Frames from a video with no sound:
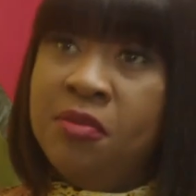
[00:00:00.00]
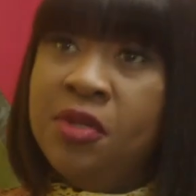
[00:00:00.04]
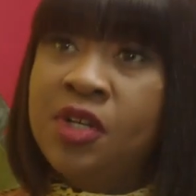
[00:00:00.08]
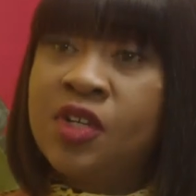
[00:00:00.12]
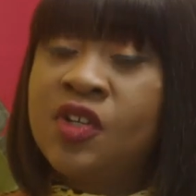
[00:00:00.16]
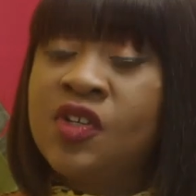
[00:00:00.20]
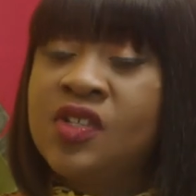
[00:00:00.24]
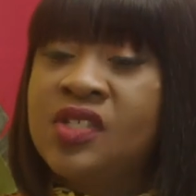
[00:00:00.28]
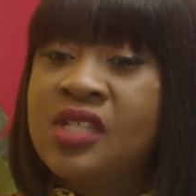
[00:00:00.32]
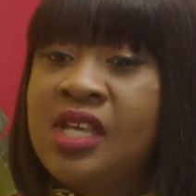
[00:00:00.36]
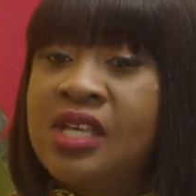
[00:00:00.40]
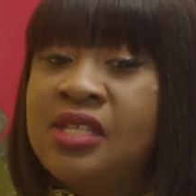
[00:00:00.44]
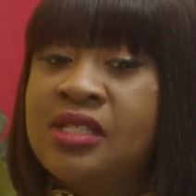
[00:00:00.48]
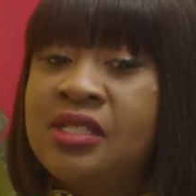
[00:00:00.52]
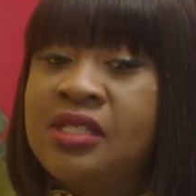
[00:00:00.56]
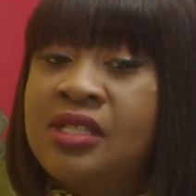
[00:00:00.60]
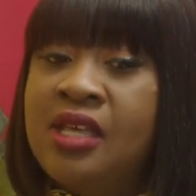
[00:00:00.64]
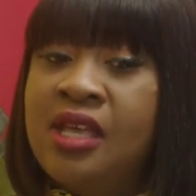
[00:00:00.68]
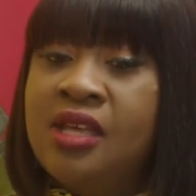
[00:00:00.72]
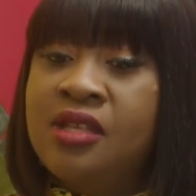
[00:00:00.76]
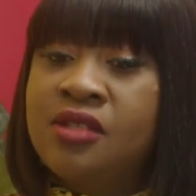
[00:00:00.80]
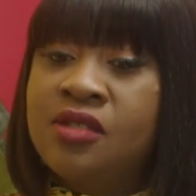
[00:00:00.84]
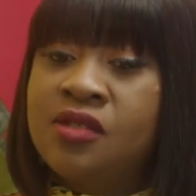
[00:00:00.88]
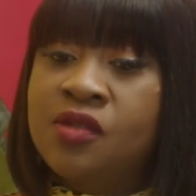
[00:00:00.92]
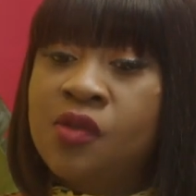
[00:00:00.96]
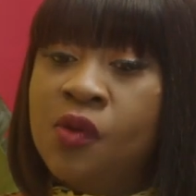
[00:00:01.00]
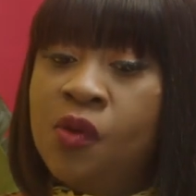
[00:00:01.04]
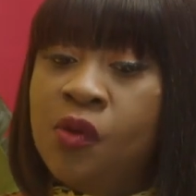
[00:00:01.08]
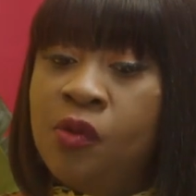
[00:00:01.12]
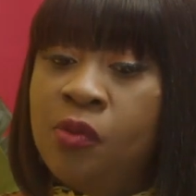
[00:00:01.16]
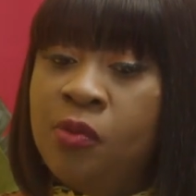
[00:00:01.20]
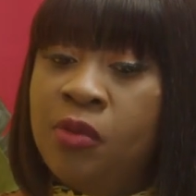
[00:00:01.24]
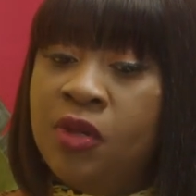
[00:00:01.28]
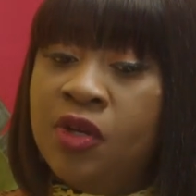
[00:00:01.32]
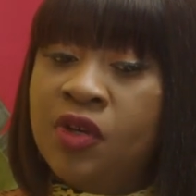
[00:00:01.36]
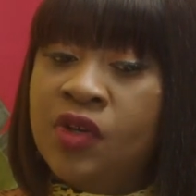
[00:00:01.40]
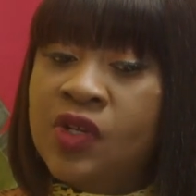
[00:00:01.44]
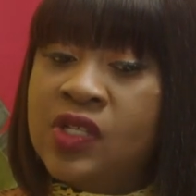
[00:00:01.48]
Because I say so
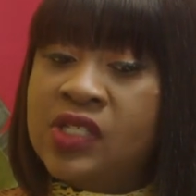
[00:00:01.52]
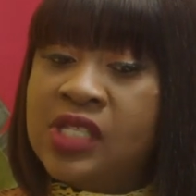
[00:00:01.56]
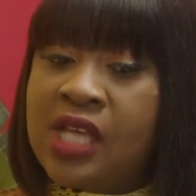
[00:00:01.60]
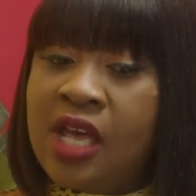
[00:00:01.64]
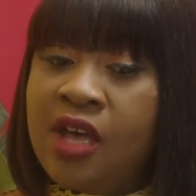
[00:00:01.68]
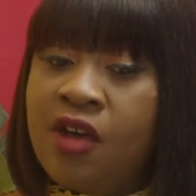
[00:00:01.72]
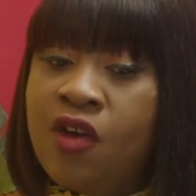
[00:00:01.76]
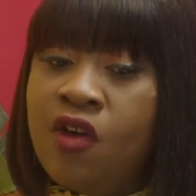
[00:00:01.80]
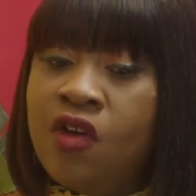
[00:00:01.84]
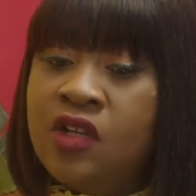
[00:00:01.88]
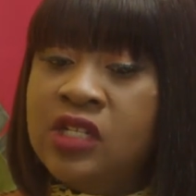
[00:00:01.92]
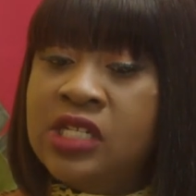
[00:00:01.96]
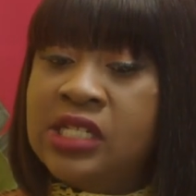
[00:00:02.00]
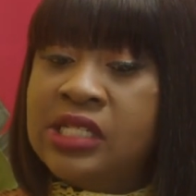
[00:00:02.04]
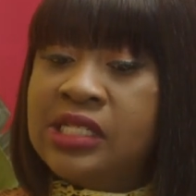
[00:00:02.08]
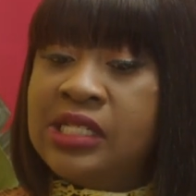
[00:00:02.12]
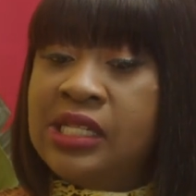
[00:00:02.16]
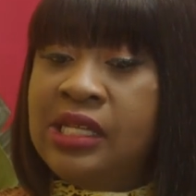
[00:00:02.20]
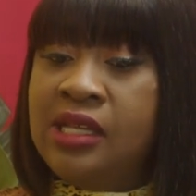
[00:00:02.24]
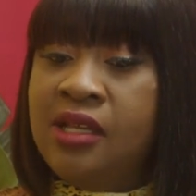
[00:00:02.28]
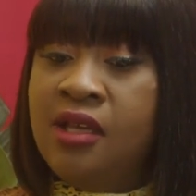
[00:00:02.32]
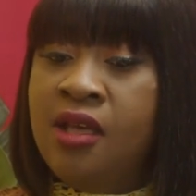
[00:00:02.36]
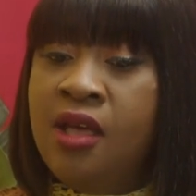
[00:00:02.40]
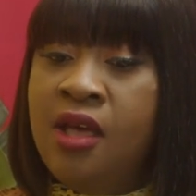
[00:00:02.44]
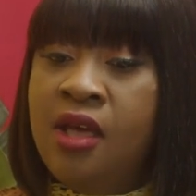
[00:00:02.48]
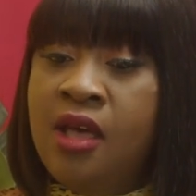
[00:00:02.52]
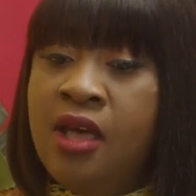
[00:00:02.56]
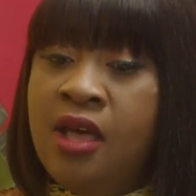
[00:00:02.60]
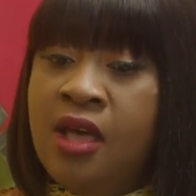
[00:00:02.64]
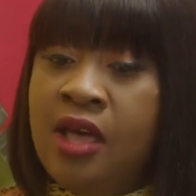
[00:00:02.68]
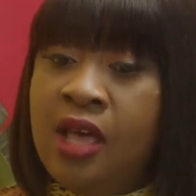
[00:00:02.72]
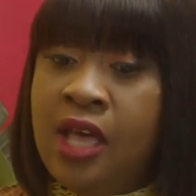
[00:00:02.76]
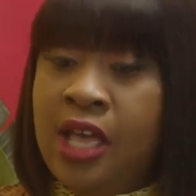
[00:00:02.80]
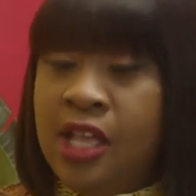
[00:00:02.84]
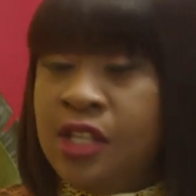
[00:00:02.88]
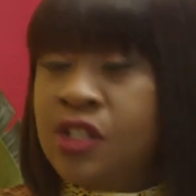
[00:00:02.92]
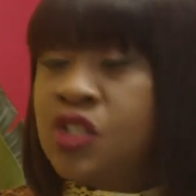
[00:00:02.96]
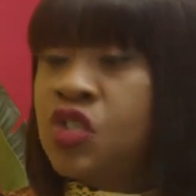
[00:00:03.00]
because I honestly
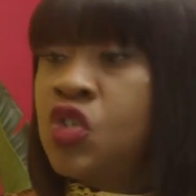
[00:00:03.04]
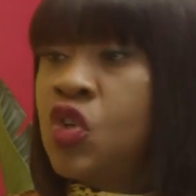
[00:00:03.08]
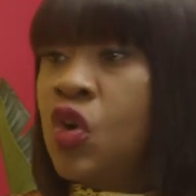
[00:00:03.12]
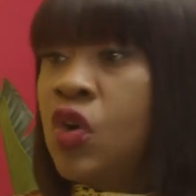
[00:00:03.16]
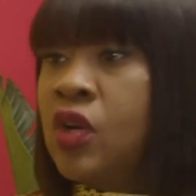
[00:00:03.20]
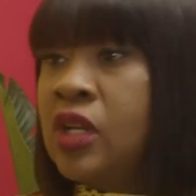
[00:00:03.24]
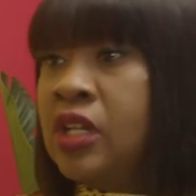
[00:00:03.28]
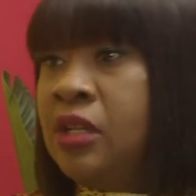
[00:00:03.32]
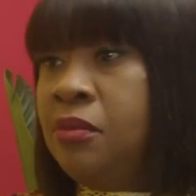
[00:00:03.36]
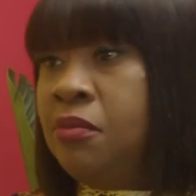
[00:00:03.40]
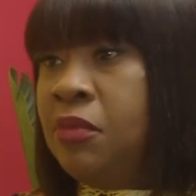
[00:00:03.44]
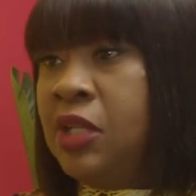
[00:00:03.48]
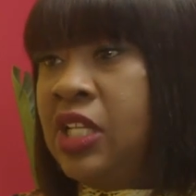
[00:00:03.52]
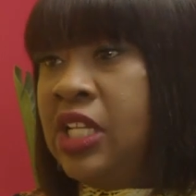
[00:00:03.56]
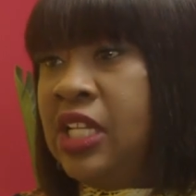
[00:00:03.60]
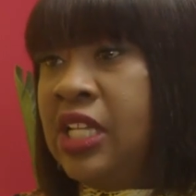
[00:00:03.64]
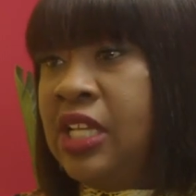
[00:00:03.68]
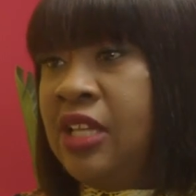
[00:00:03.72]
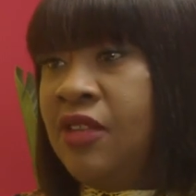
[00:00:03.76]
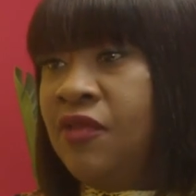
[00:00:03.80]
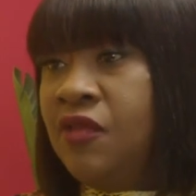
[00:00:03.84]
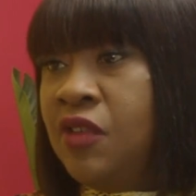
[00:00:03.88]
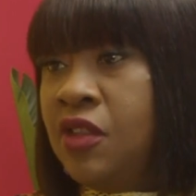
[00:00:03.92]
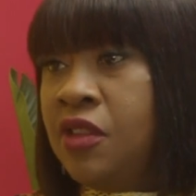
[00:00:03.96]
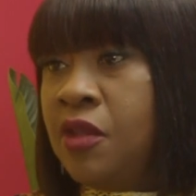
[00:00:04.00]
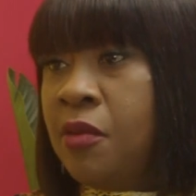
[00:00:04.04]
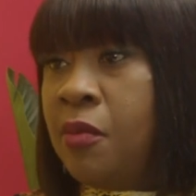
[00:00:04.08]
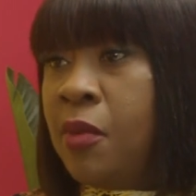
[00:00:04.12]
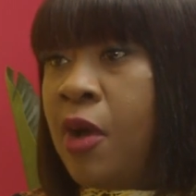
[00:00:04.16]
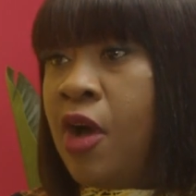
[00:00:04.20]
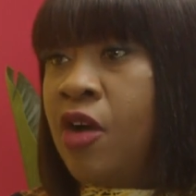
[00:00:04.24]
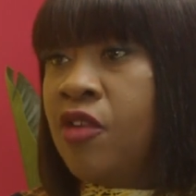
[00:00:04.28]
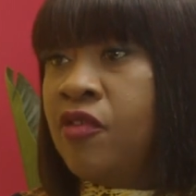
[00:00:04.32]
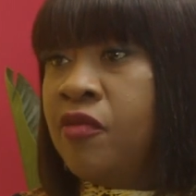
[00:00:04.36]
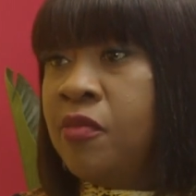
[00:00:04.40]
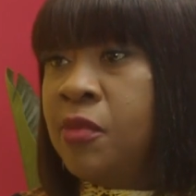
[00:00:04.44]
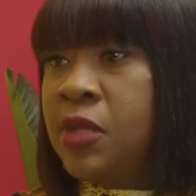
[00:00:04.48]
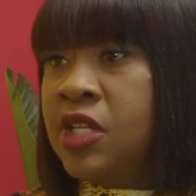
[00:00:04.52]
and strongly believe in the
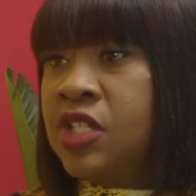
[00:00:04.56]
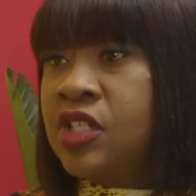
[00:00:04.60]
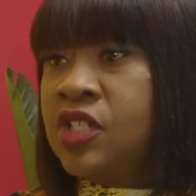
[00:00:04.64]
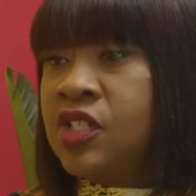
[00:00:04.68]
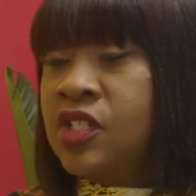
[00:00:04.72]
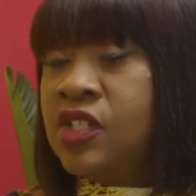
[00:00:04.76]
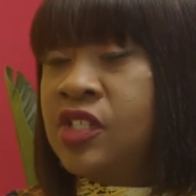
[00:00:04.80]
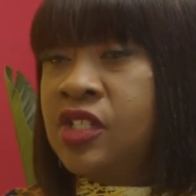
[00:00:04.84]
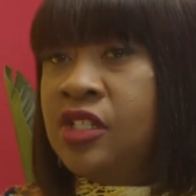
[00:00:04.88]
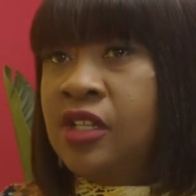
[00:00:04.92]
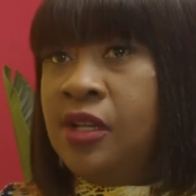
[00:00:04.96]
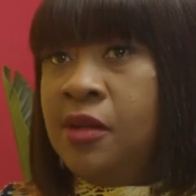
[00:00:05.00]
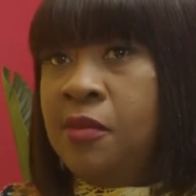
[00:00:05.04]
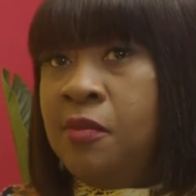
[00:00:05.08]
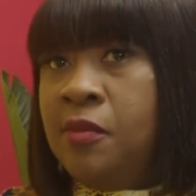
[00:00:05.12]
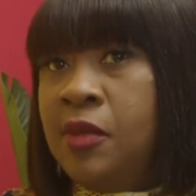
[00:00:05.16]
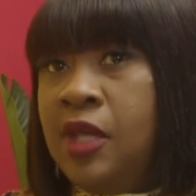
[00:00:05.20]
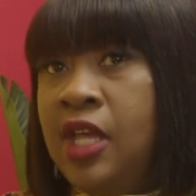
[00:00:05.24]
power of mentorship.